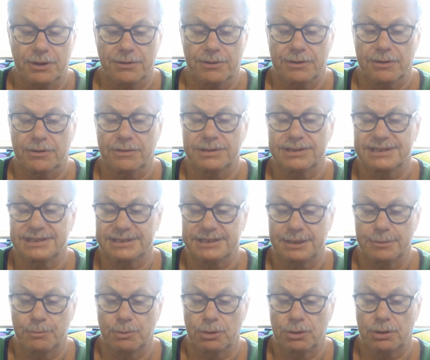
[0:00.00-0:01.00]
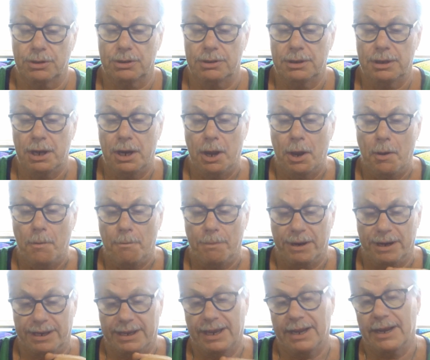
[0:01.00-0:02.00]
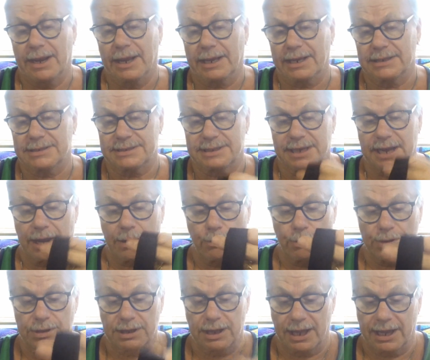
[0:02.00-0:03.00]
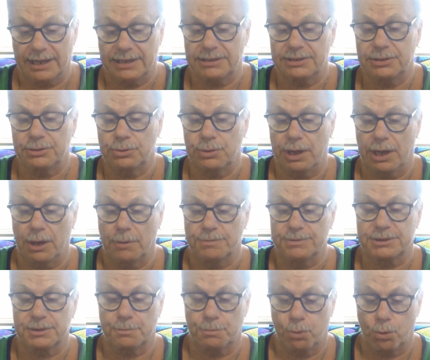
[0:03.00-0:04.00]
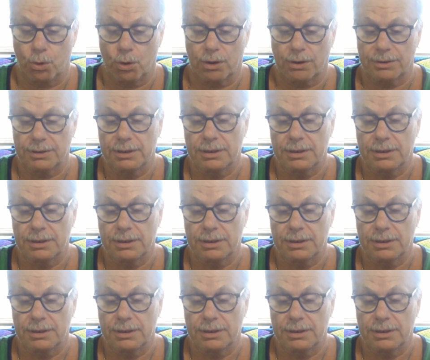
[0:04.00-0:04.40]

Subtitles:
that are similar, but again, like I said, I would like to help support